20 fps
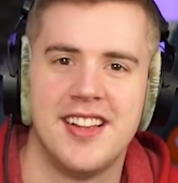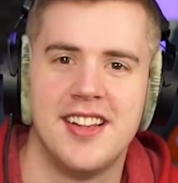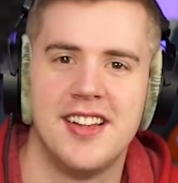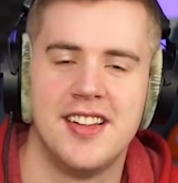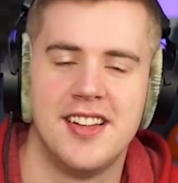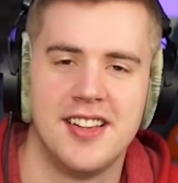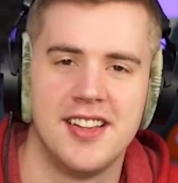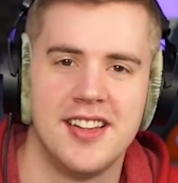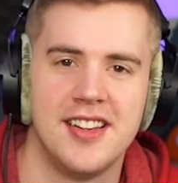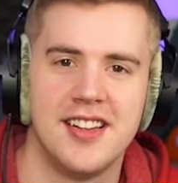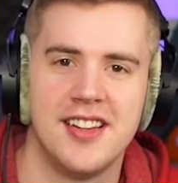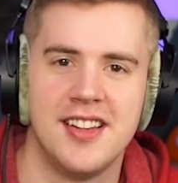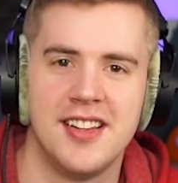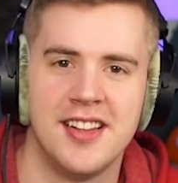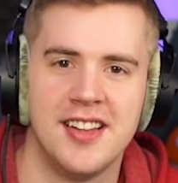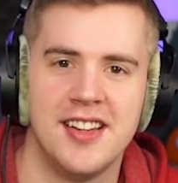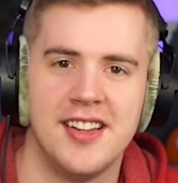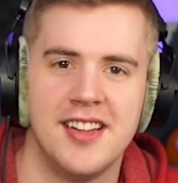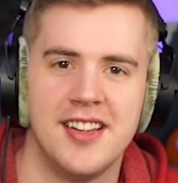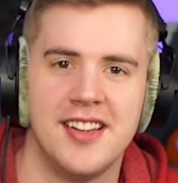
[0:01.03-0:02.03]

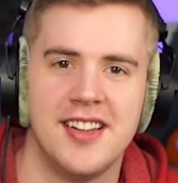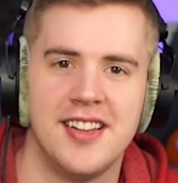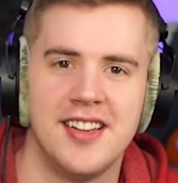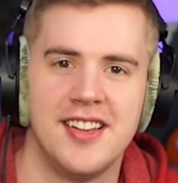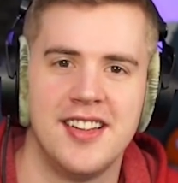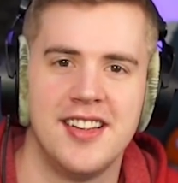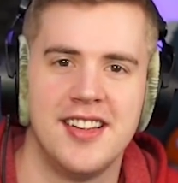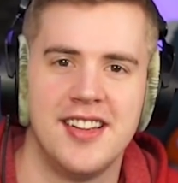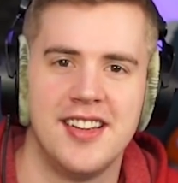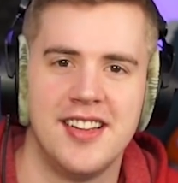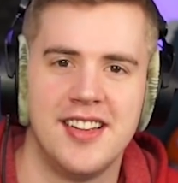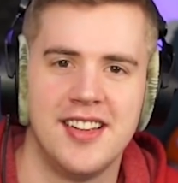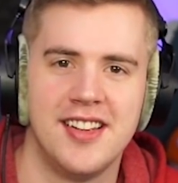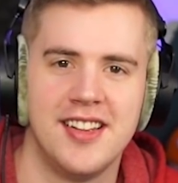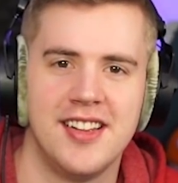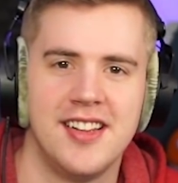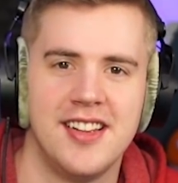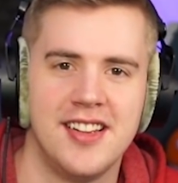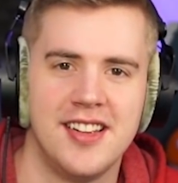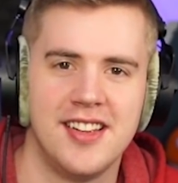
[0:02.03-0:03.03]

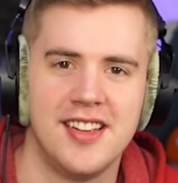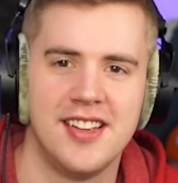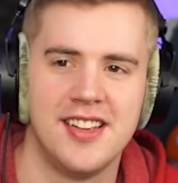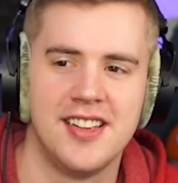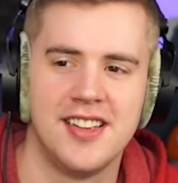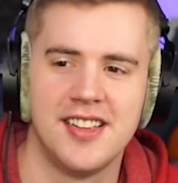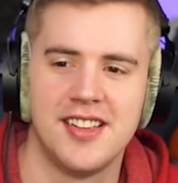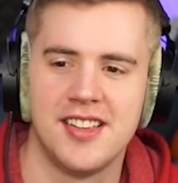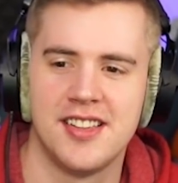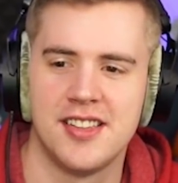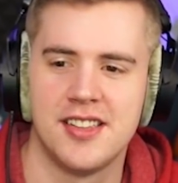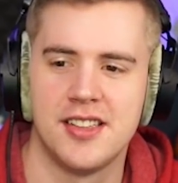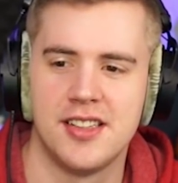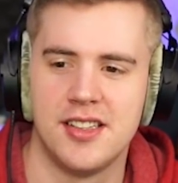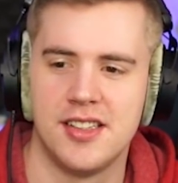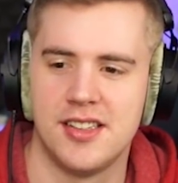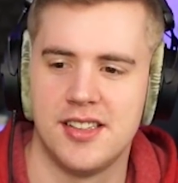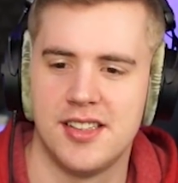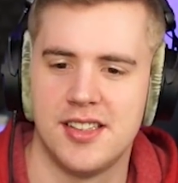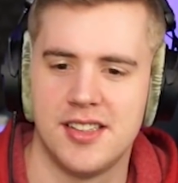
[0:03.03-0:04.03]

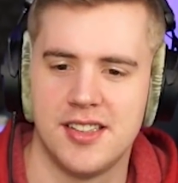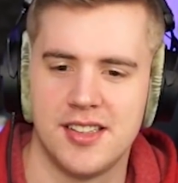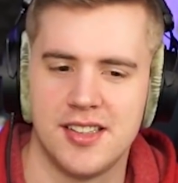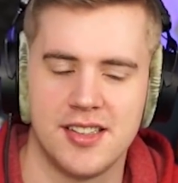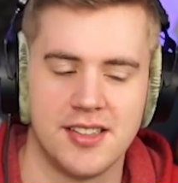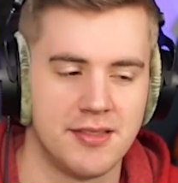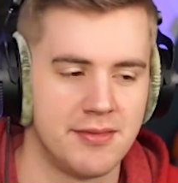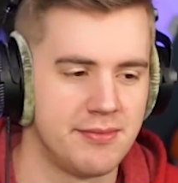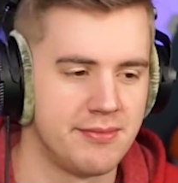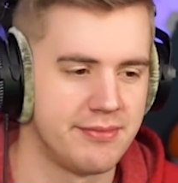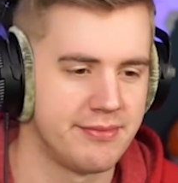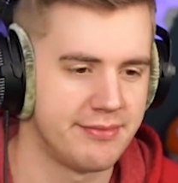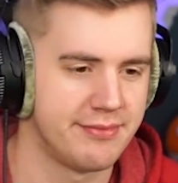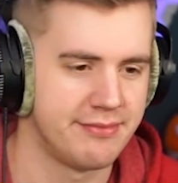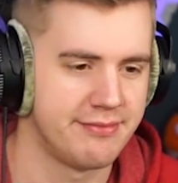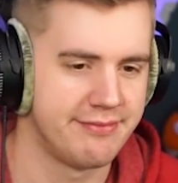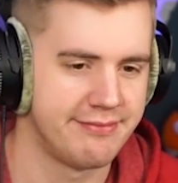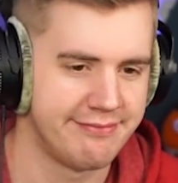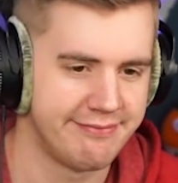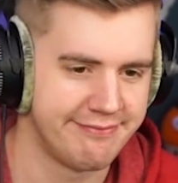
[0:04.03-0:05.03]

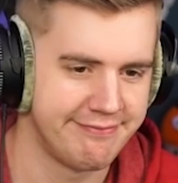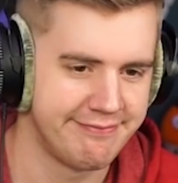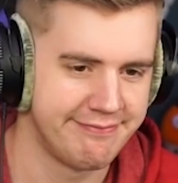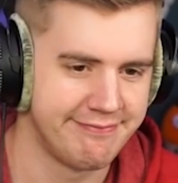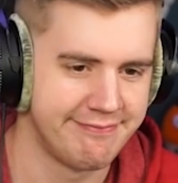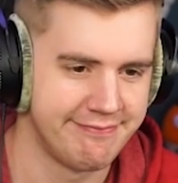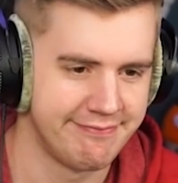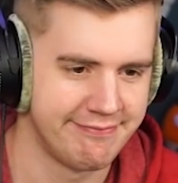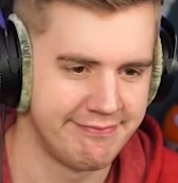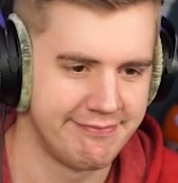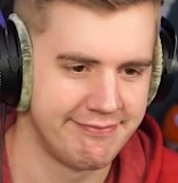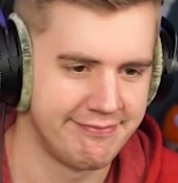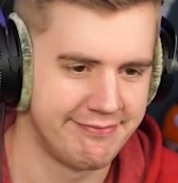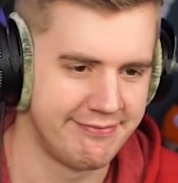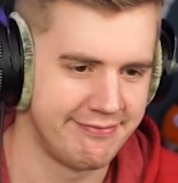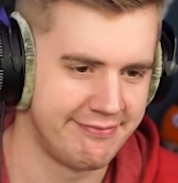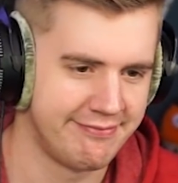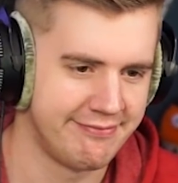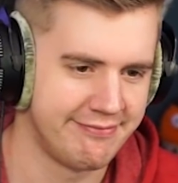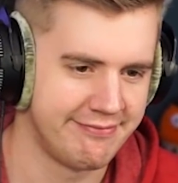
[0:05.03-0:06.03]

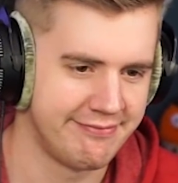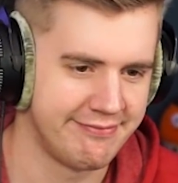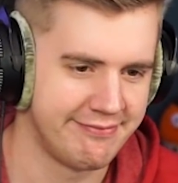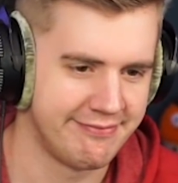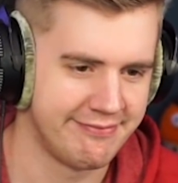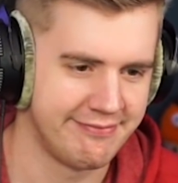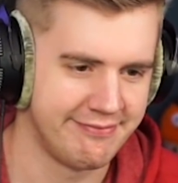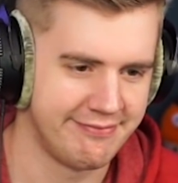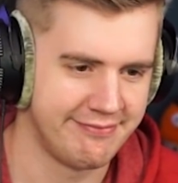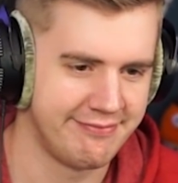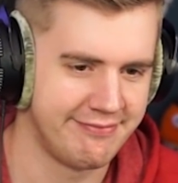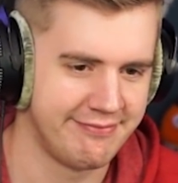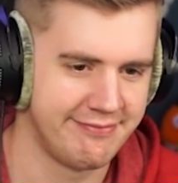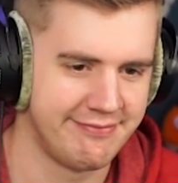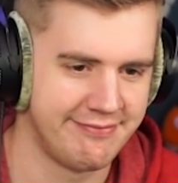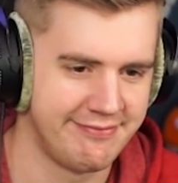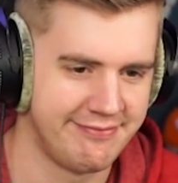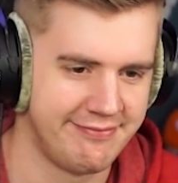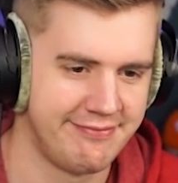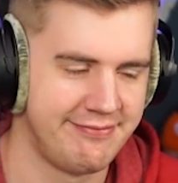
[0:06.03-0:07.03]

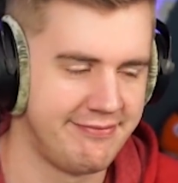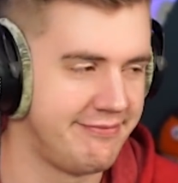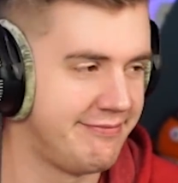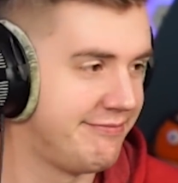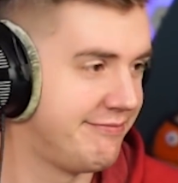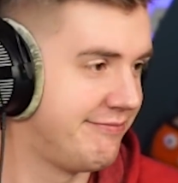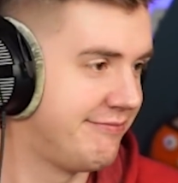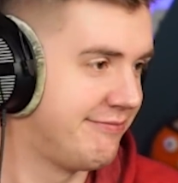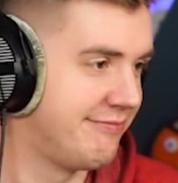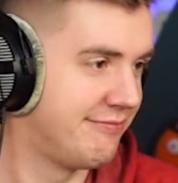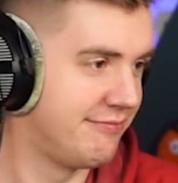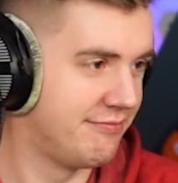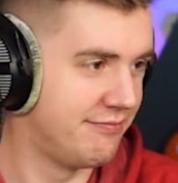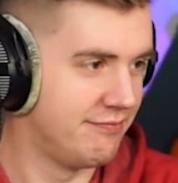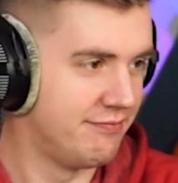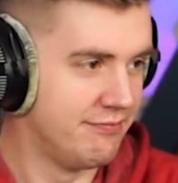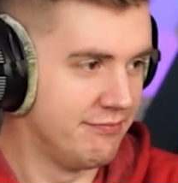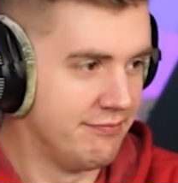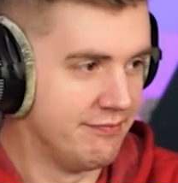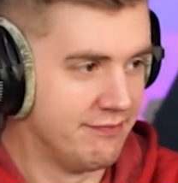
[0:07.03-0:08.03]

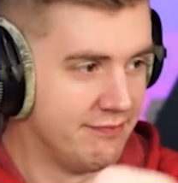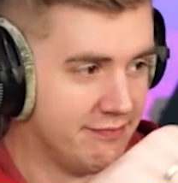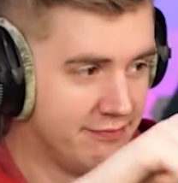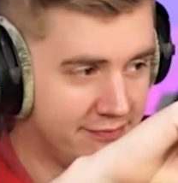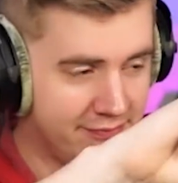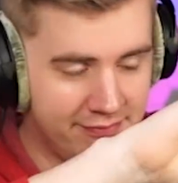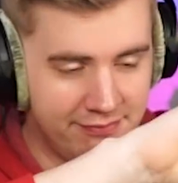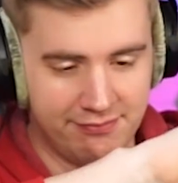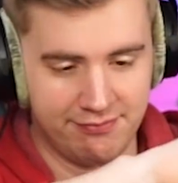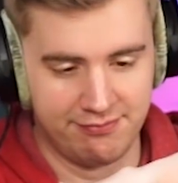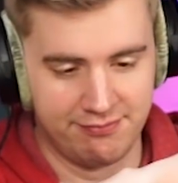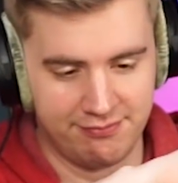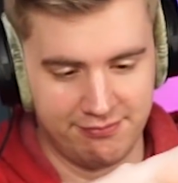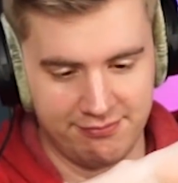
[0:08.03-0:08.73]
(no one is talking)